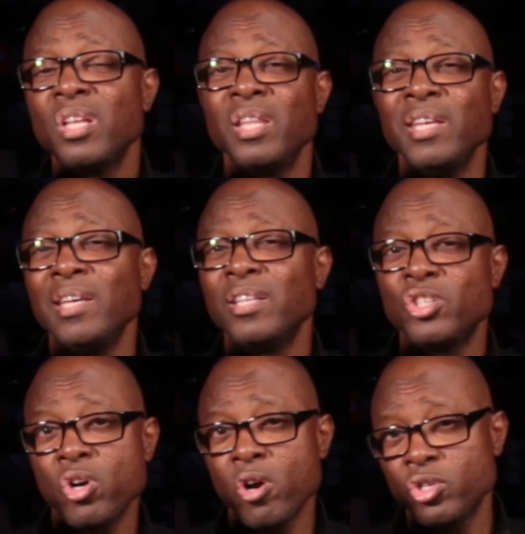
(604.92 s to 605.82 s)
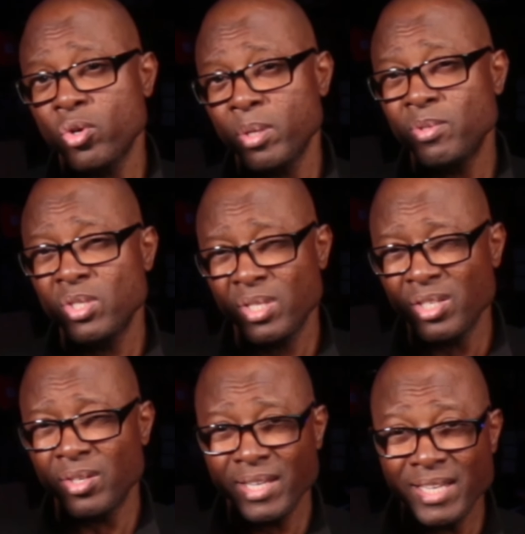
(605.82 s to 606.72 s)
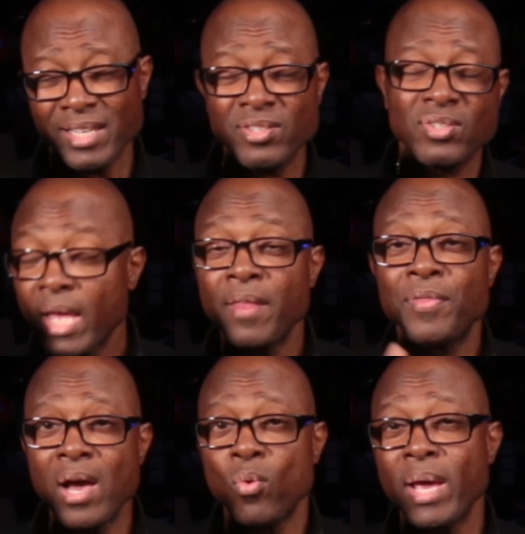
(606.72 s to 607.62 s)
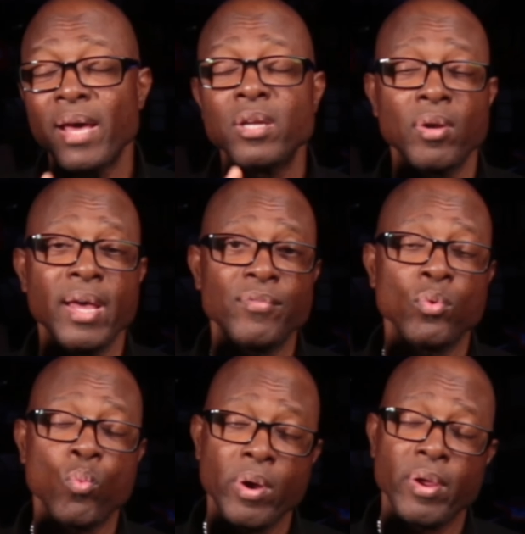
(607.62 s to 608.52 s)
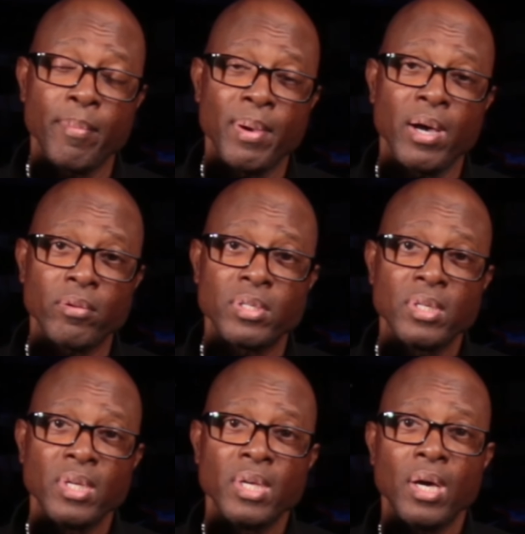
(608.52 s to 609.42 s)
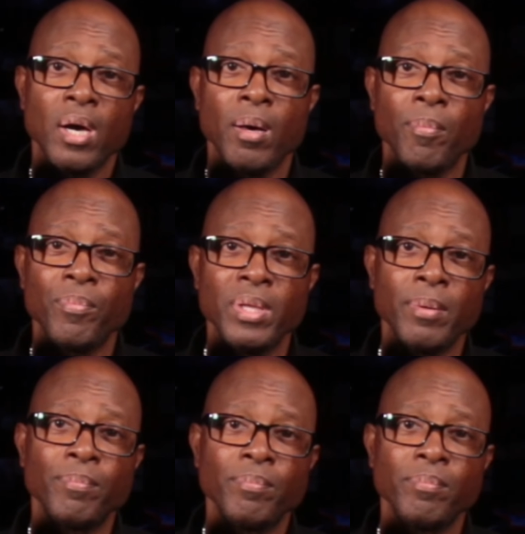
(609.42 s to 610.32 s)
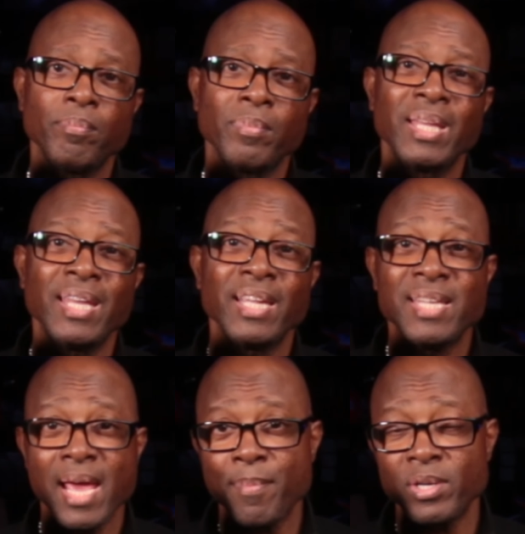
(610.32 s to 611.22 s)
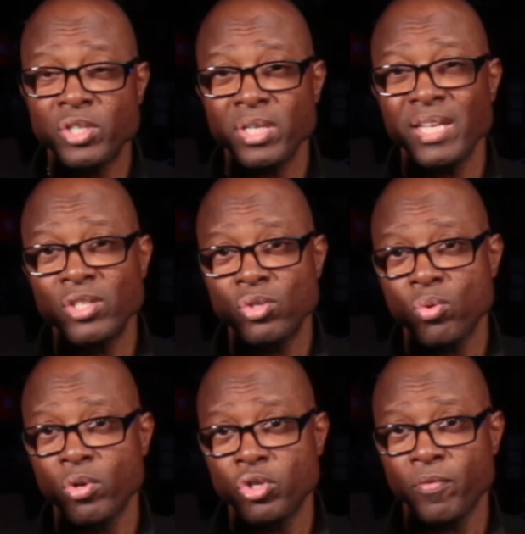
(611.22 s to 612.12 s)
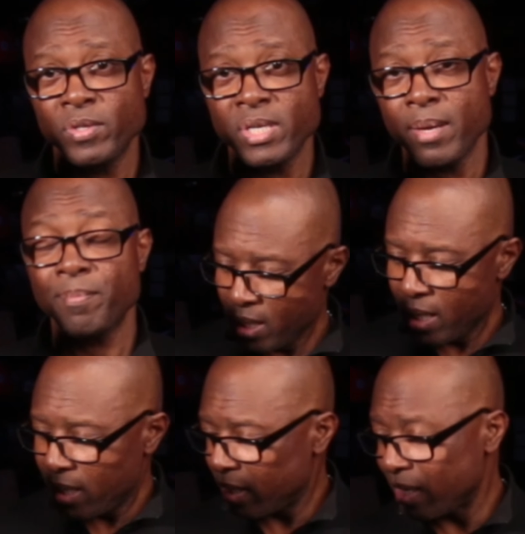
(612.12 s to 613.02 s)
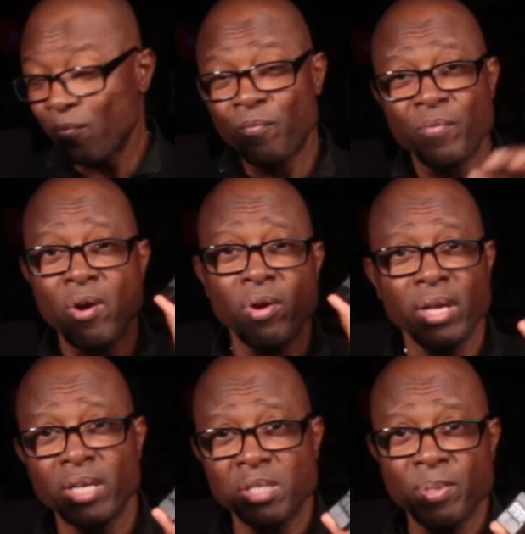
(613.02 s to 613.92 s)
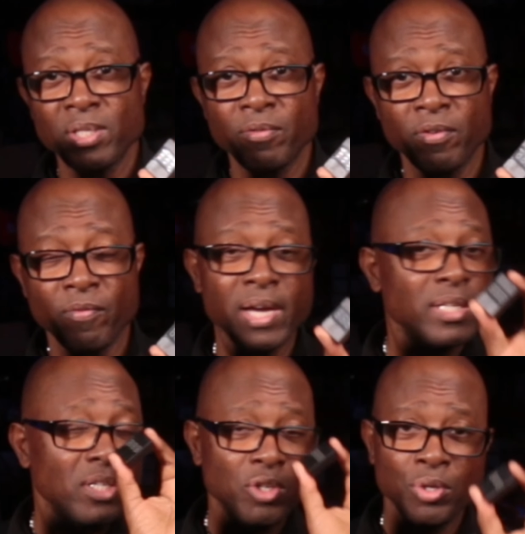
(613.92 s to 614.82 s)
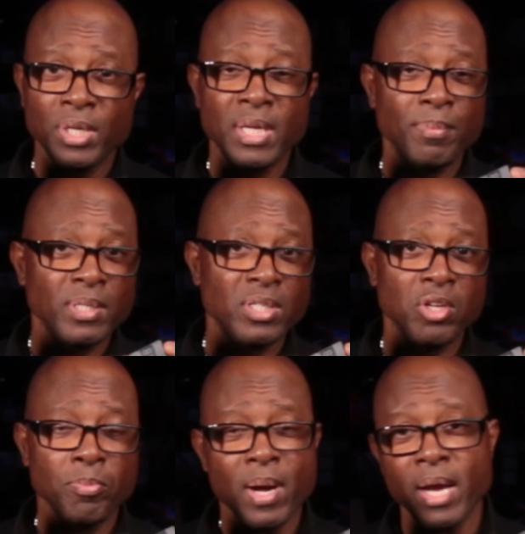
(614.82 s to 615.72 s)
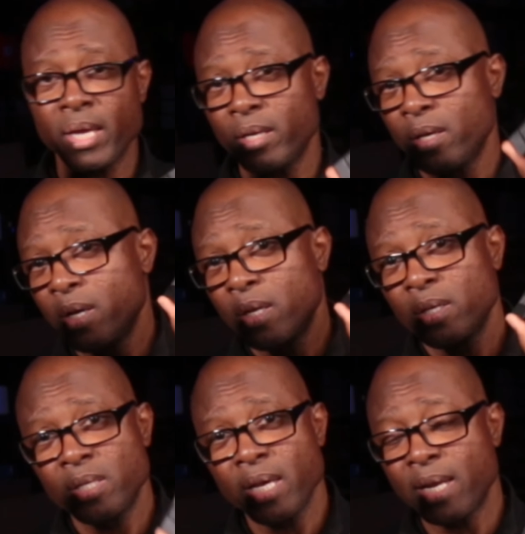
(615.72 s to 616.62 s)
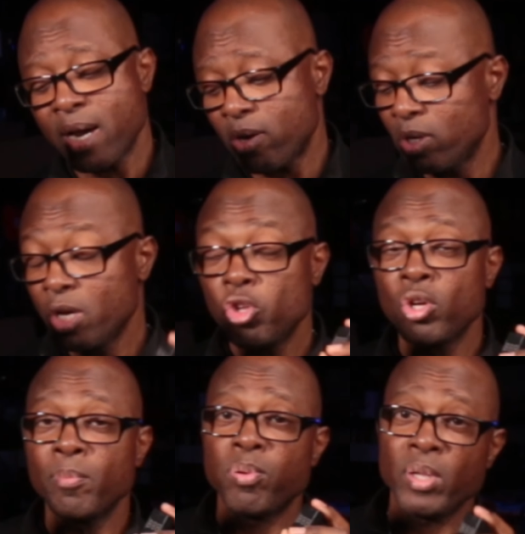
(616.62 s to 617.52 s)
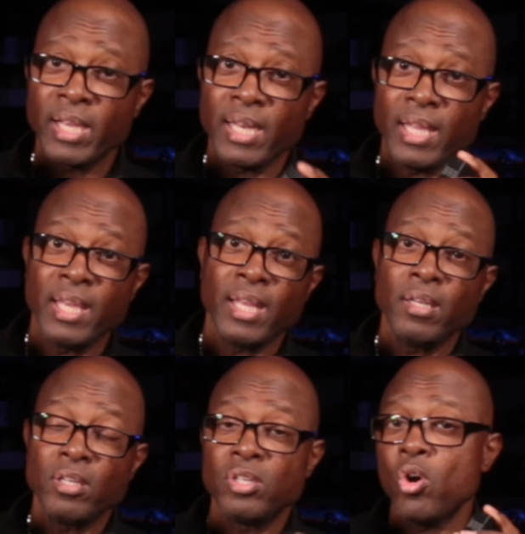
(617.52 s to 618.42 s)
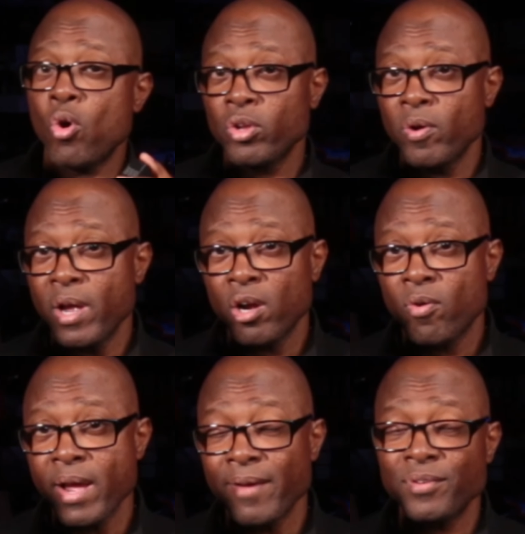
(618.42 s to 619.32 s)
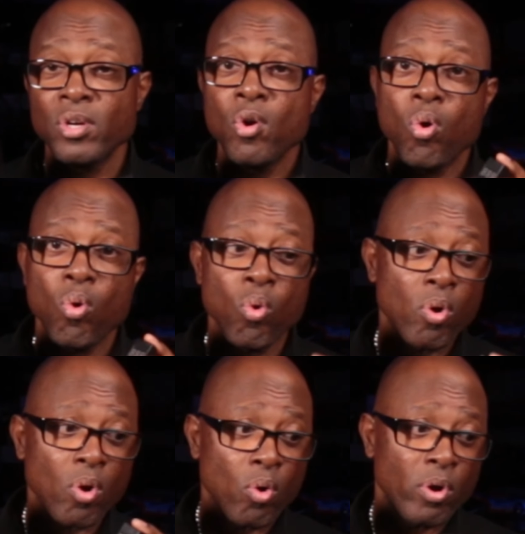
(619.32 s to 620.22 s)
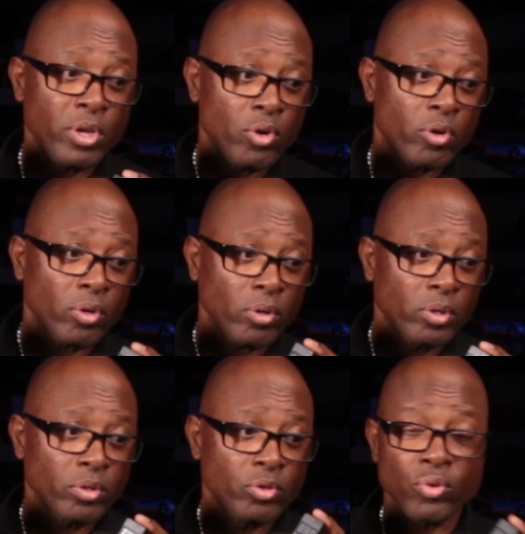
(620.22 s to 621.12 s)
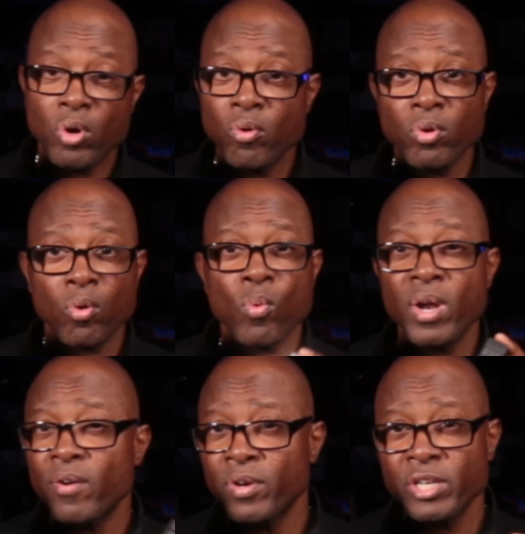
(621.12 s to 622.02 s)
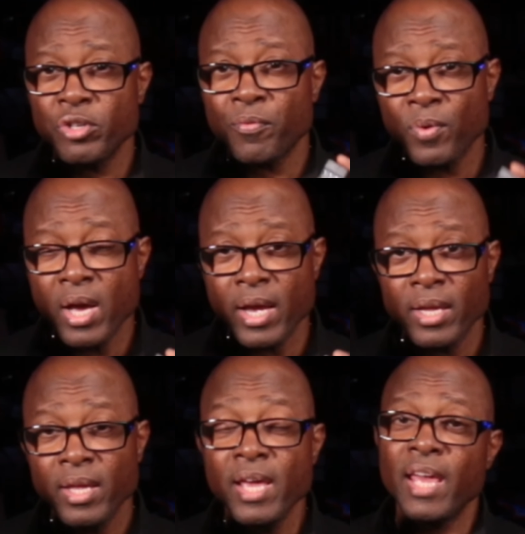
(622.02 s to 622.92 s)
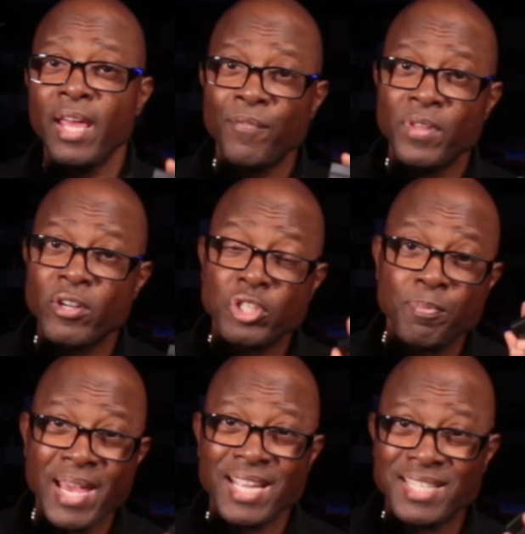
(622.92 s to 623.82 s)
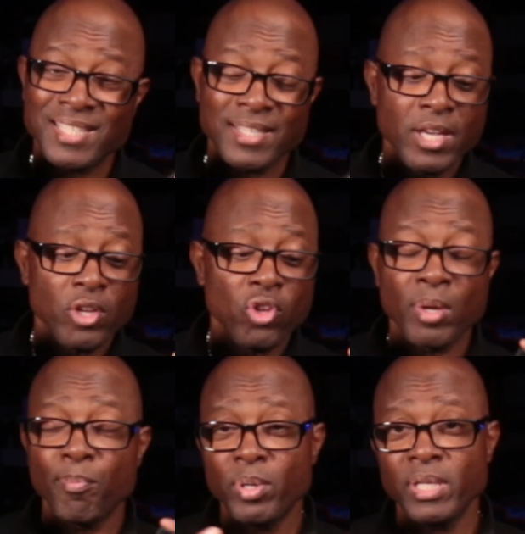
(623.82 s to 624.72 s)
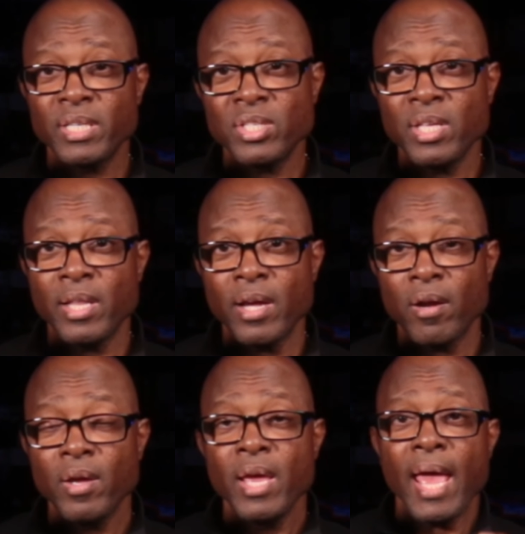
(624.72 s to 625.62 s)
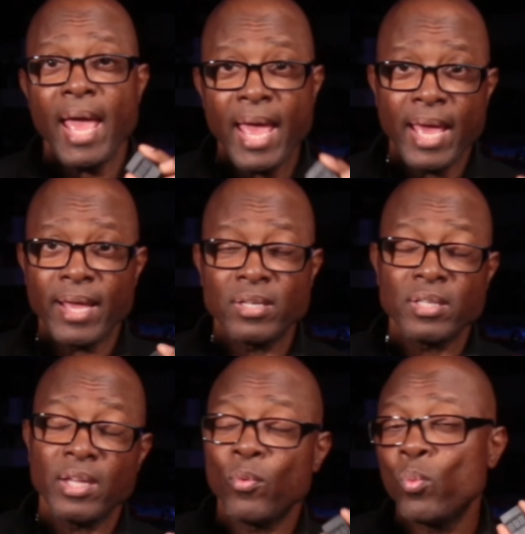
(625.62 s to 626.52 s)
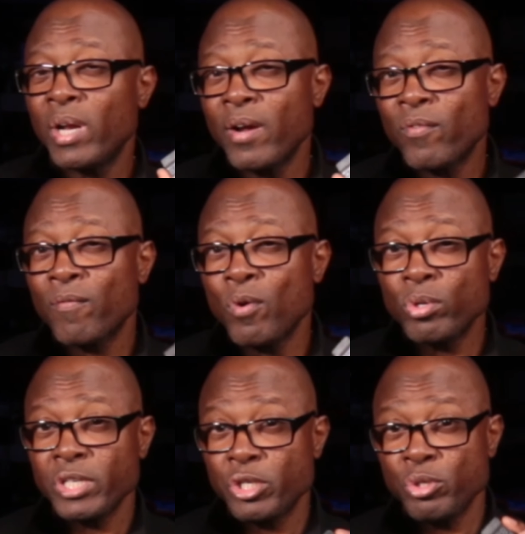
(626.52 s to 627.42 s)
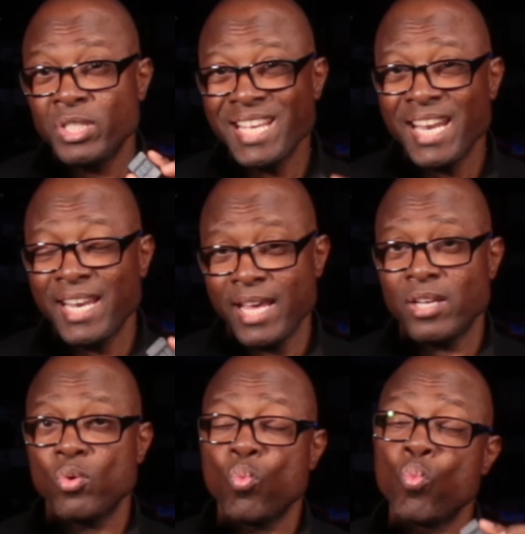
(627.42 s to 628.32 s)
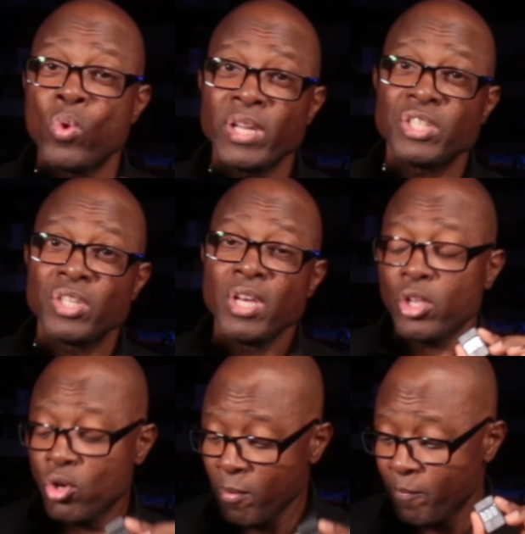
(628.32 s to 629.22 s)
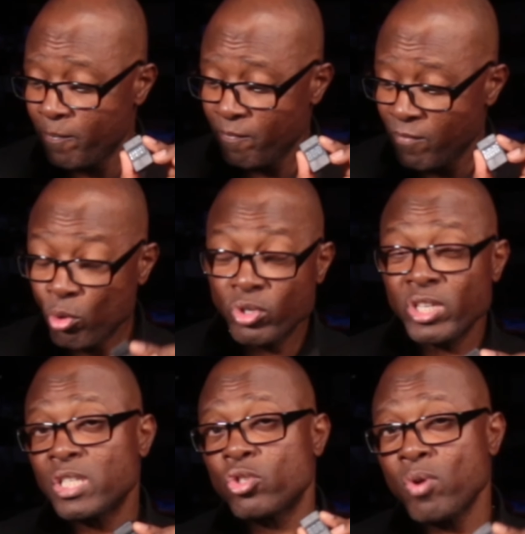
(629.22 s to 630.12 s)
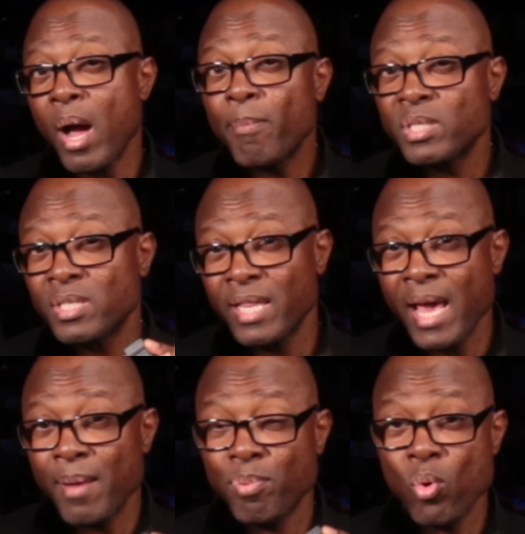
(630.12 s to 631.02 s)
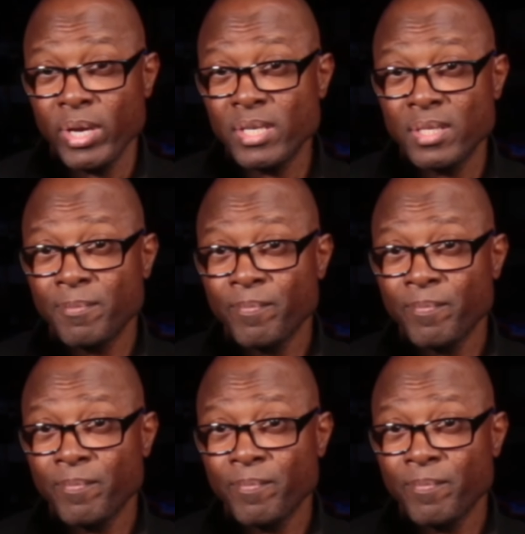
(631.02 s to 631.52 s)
the charge on them still is. And that way I don't have to worry about them getting damaged in storage over time. And a very inexpensive device. You can keep this in your pocket, take it out. You can plug it in on your aircraft or on your drone or whatever it is you're flying. If there's space, you can put this in there, and whatever voltage you set it at, once your voltage drops to that point,